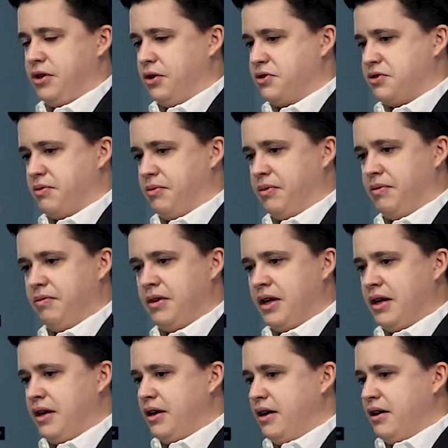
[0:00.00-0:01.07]
goes from
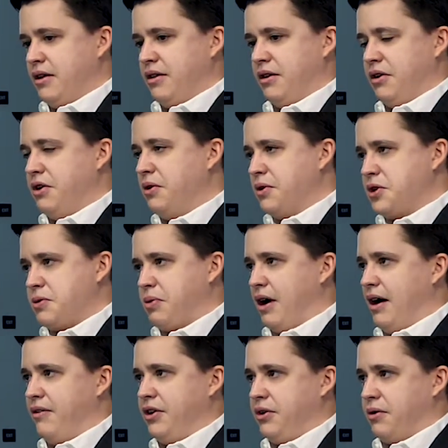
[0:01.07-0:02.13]
the newest
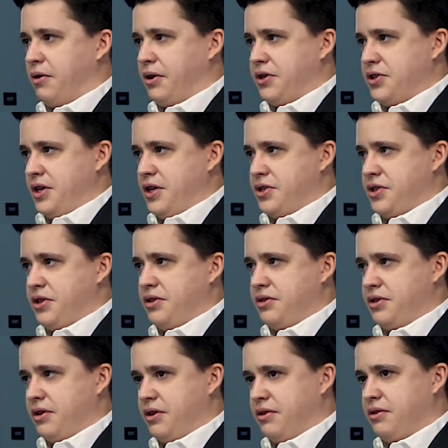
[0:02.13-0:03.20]
private in your organization
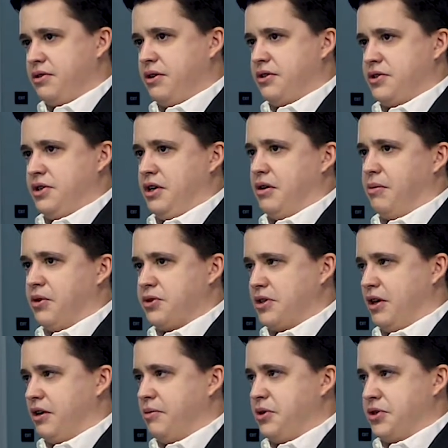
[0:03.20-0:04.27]
to the senior most
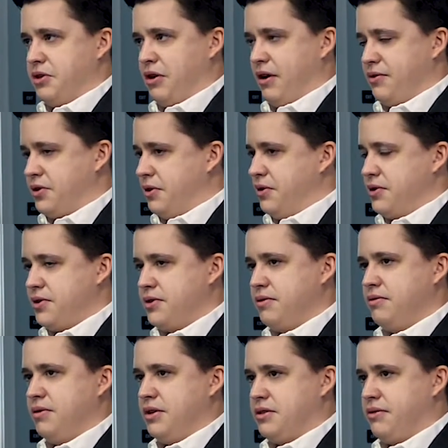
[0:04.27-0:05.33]
non-commissioned officer.
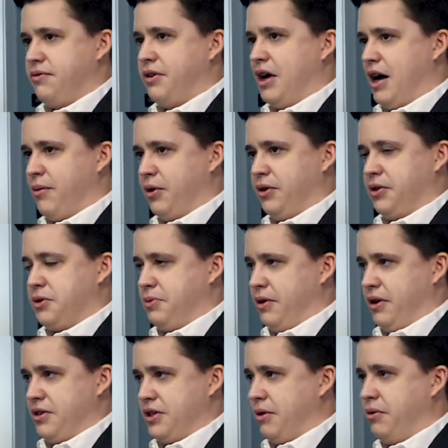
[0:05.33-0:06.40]
It's a phenomenal
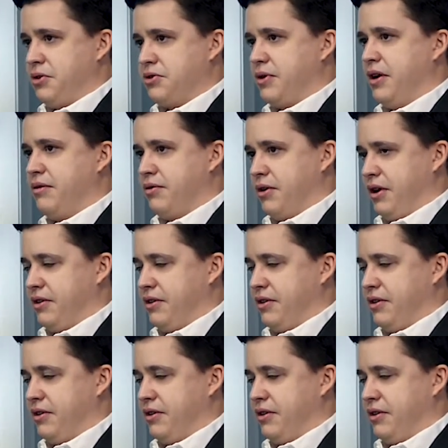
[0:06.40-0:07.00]
experience. I wouldn't trade it for